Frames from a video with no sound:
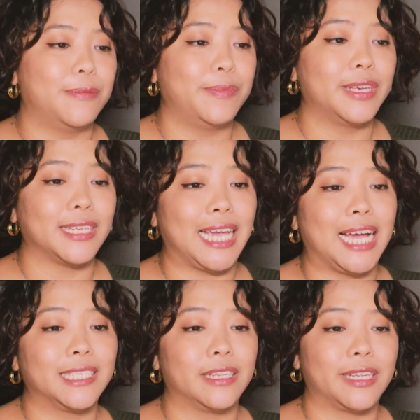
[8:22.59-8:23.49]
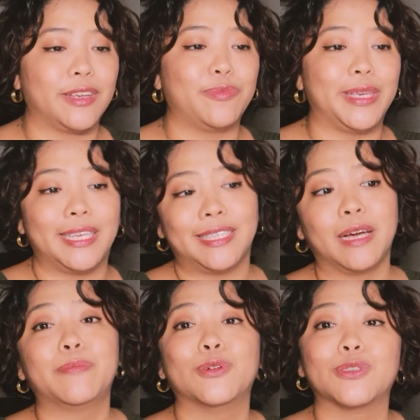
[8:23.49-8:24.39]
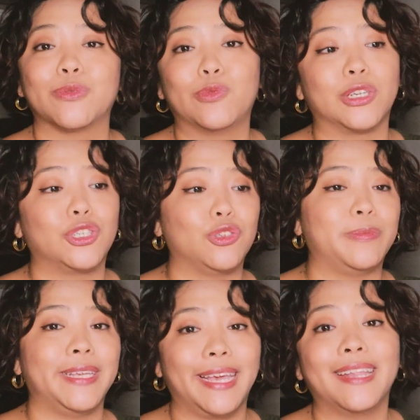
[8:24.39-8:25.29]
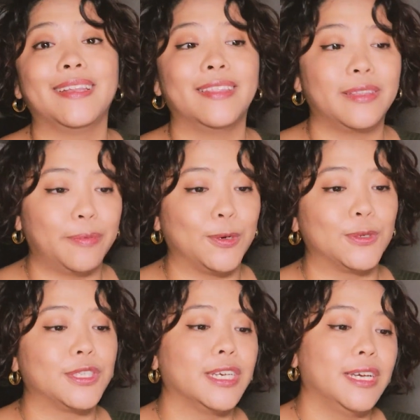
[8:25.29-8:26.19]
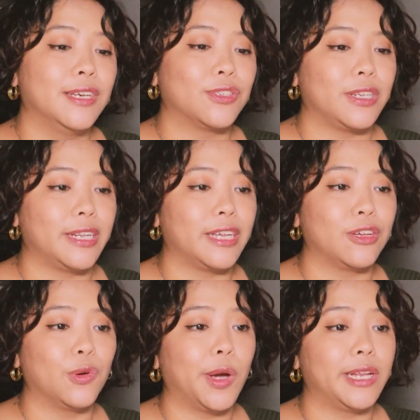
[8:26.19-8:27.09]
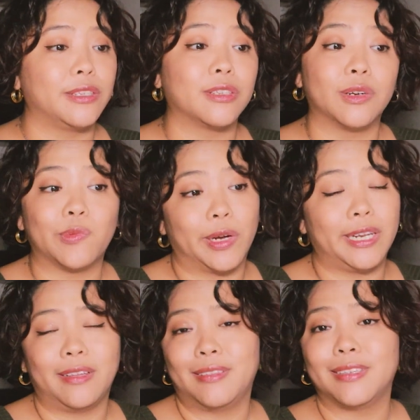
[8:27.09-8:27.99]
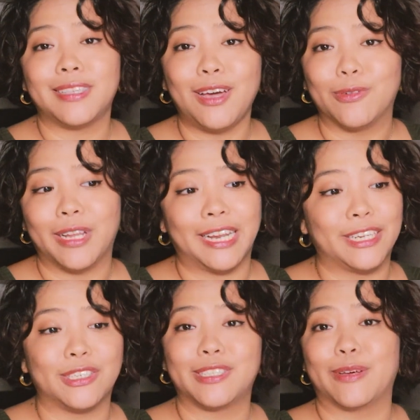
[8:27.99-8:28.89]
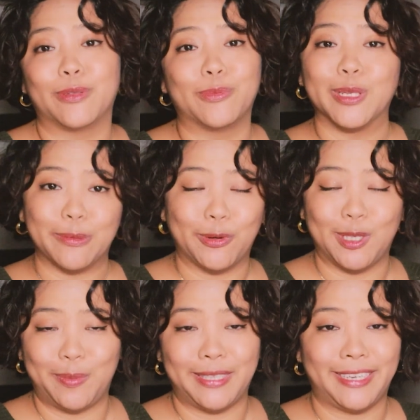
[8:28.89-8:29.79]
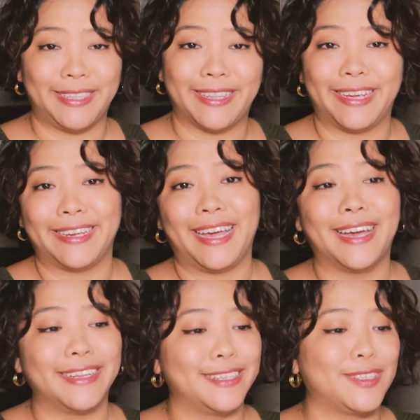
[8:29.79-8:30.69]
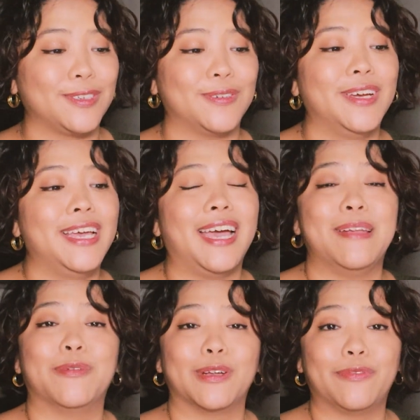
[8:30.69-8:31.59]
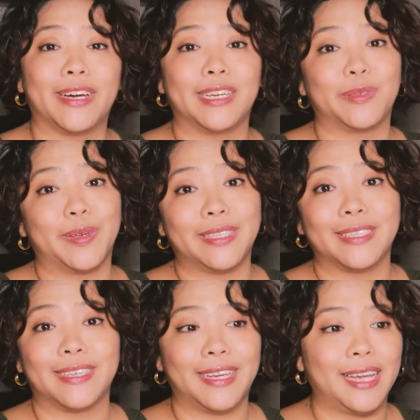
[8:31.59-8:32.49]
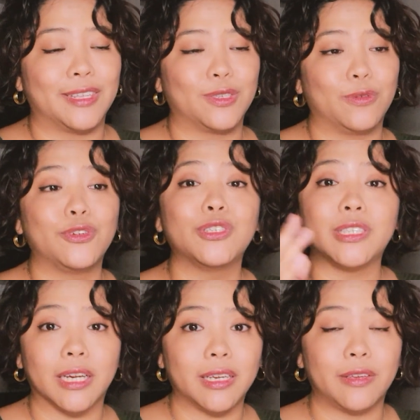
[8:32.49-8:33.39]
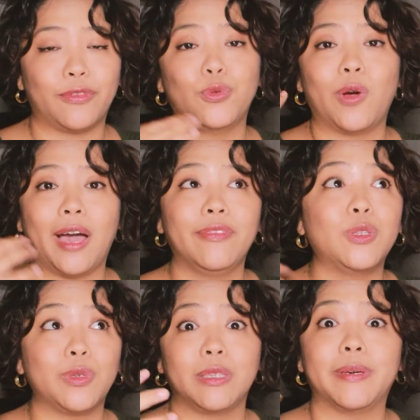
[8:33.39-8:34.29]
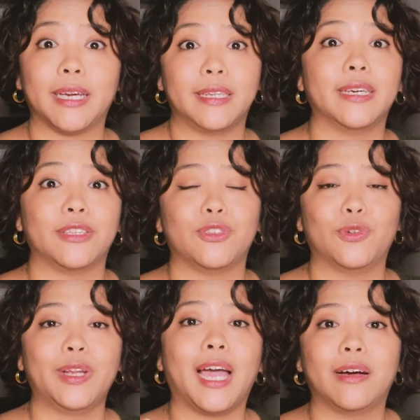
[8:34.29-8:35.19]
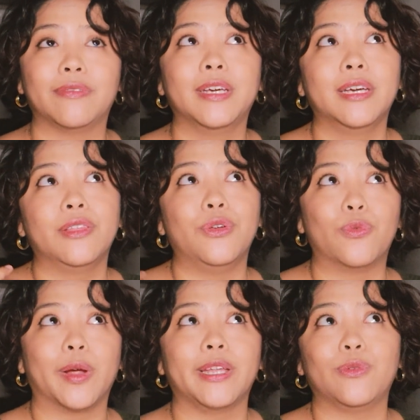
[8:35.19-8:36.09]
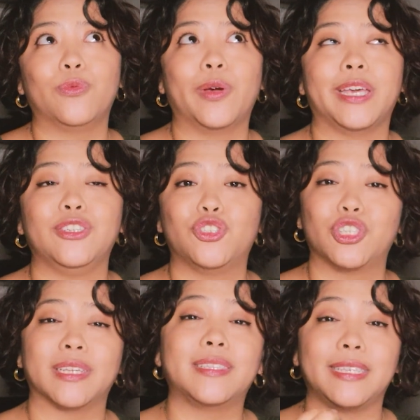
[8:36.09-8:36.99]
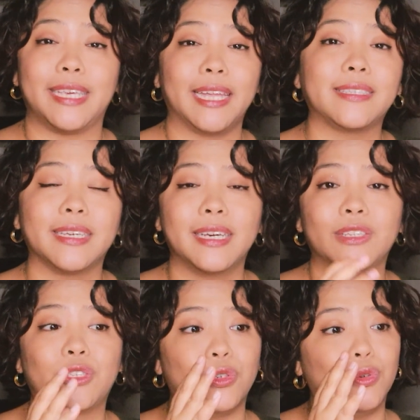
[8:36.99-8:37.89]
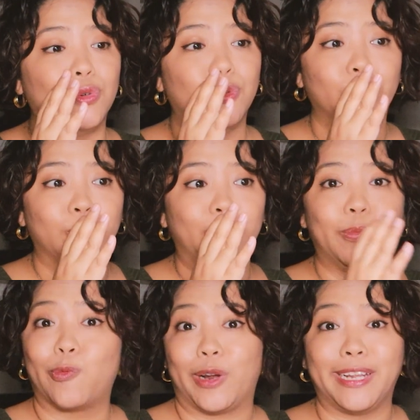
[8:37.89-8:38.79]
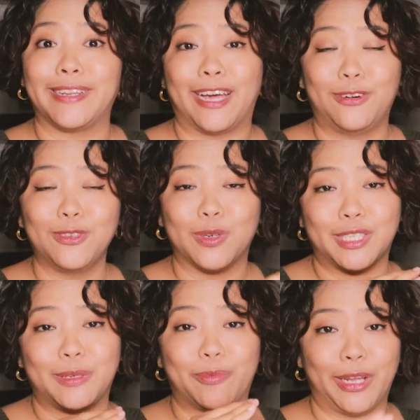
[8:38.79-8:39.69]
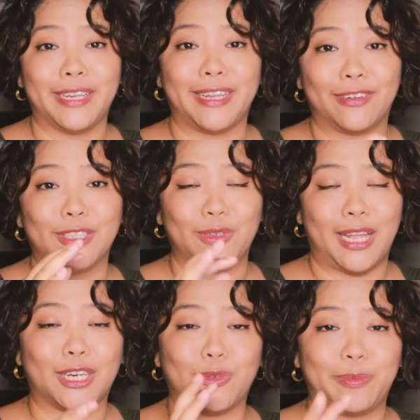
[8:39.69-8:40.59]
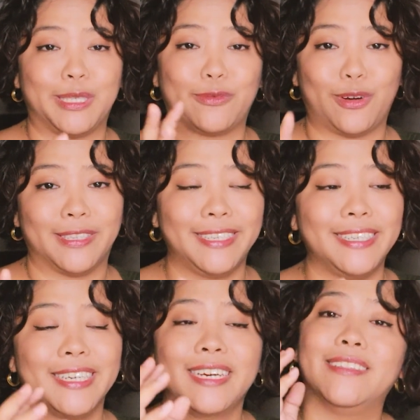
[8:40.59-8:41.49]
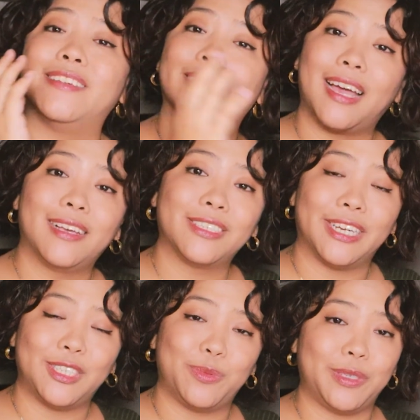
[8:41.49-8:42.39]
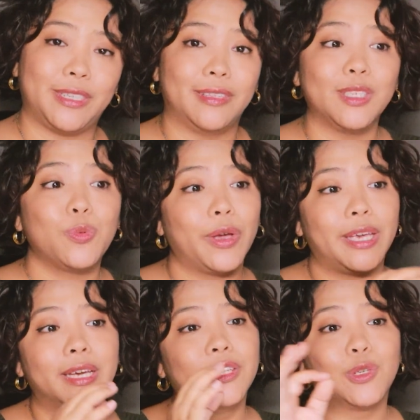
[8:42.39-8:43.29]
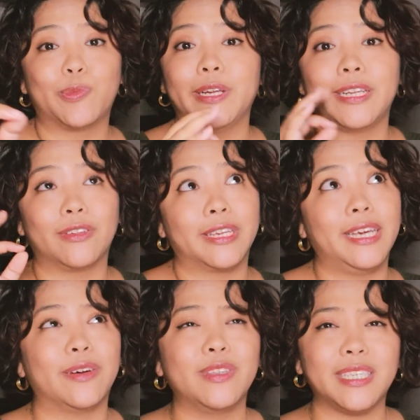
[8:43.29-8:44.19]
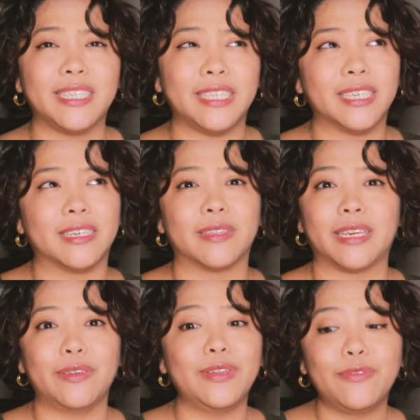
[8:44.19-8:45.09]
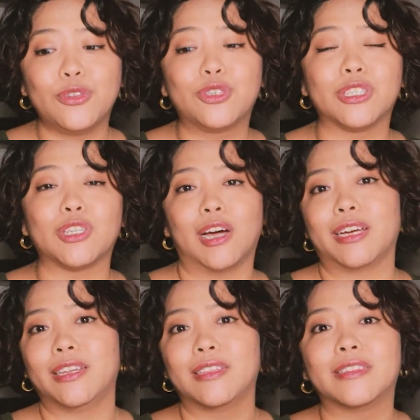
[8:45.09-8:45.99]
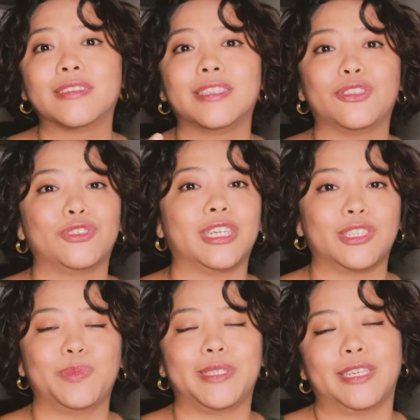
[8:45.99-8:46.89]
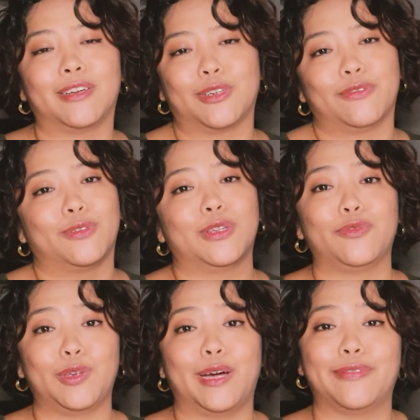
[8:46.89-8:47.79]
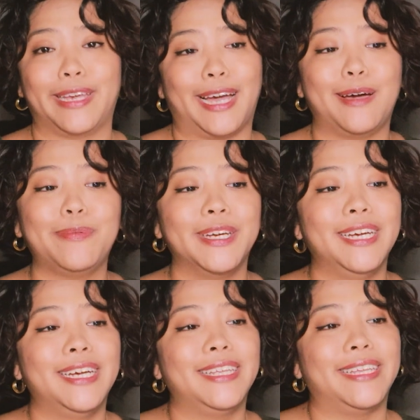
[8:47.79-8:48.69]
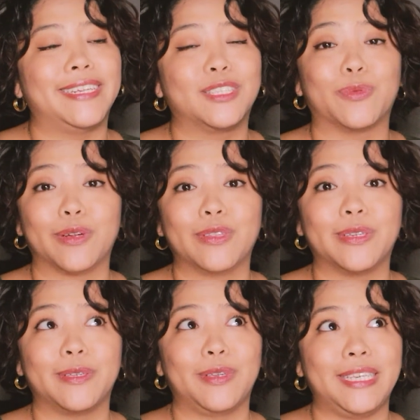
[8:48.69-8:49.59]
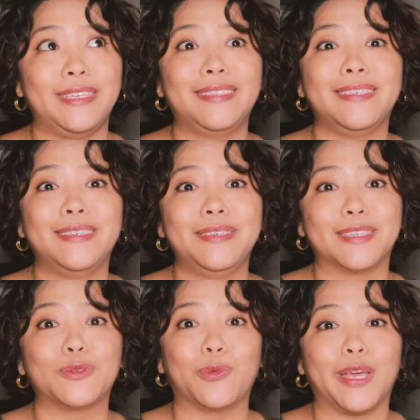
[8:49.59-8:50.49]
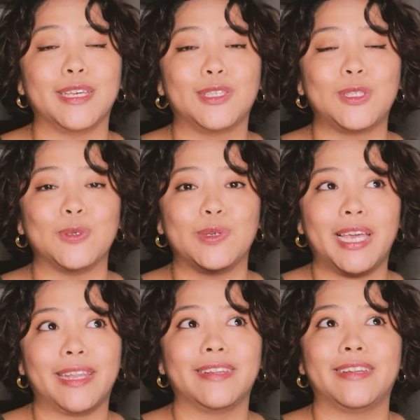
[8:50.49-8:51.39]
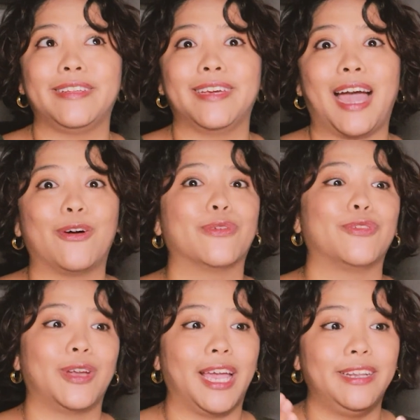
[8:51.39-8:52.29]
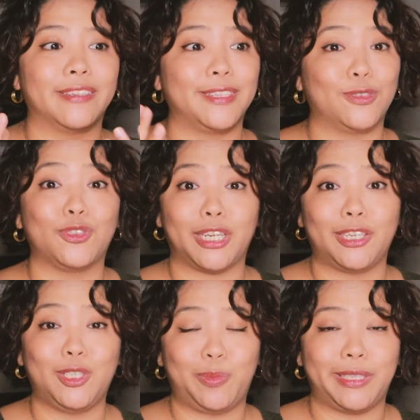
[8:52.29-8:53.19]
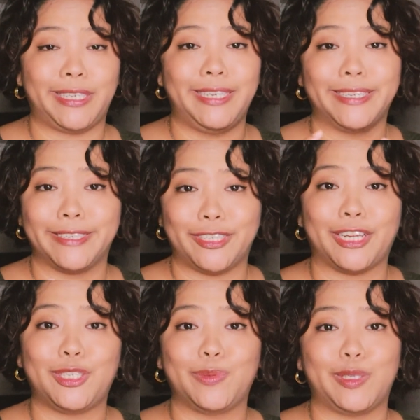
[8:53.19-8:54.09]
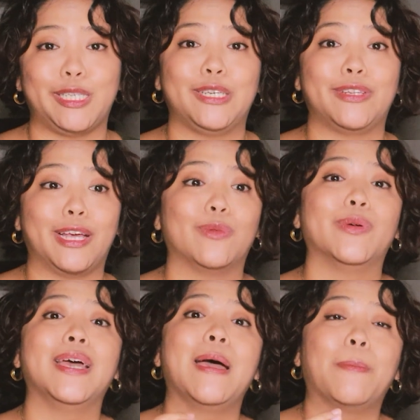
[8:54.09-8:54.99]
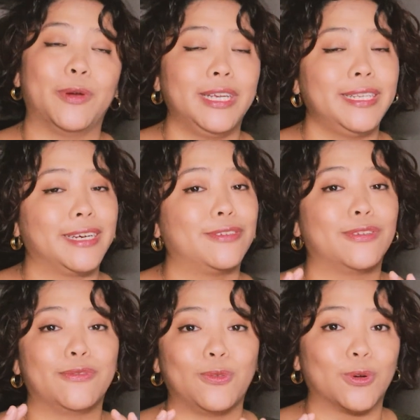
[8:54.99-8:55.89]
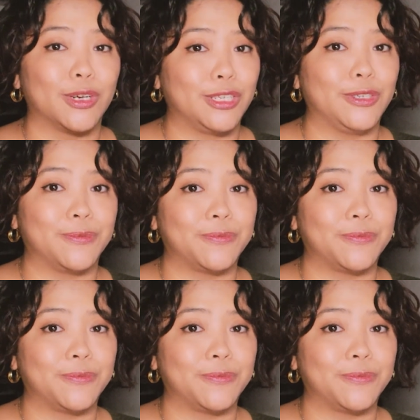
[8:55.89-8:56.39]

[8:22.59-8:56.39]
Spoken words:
because I asked it to give me examples of what should be in the post, so that I can go ahead and start writing this out. And I just have the bullet points basically that I can add into and modify as best as I can. So if you're stuck, if you have this really big idea and you don't have the right way just yet to write it down, to actually break it down into an actual piece of content, you can ask ChatGPT this way to break down, like, hey, I have this idea. Like, even if you're just talking literally to ChatGPT on your phone, if you have the app, then it's one of the easiest ways to get an idea out of your head and into ChatGPT, and ChatGPT can help break it down for you.